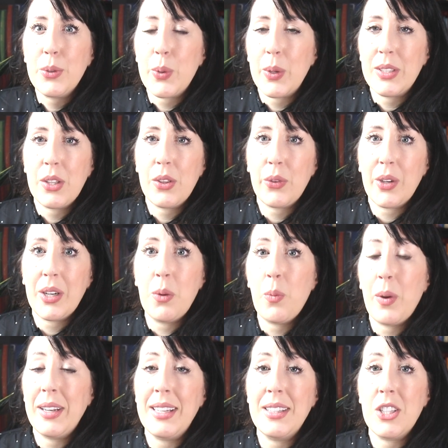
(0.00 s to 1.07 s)
23 and
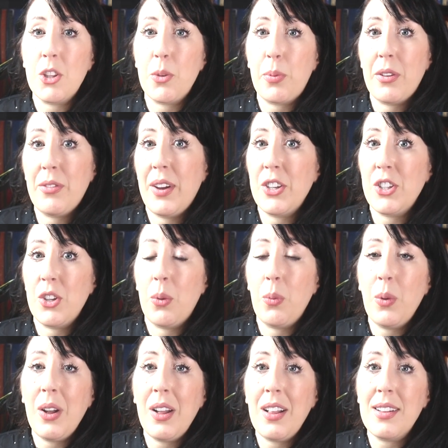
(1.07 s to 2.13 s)
went into the professional
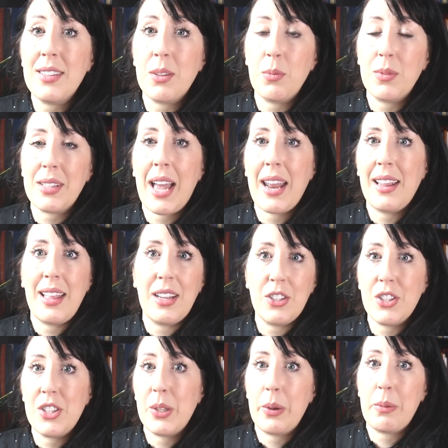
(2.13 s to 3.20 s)
world and was kind of like
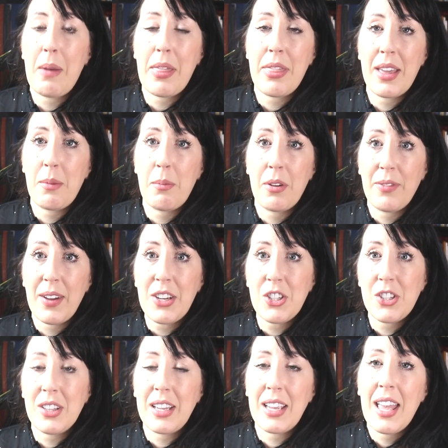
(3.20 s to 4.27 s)
just doing my thing
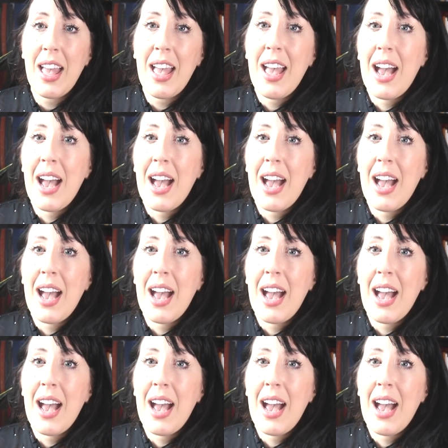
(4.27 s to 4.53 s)
professionally,